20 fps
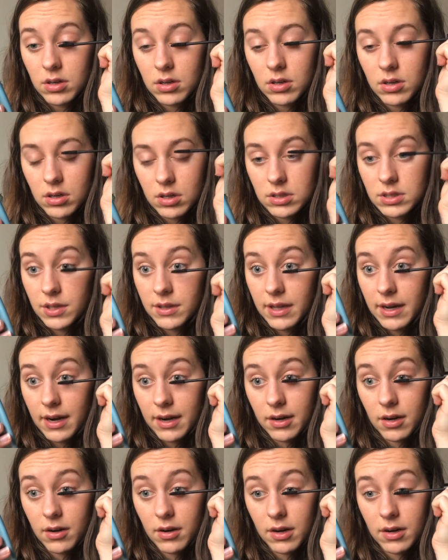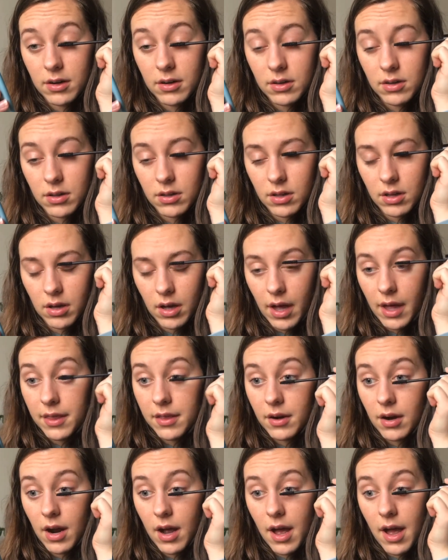So then I go in and do the other
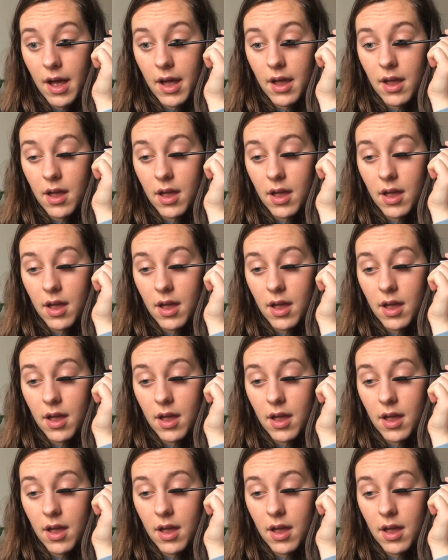eye.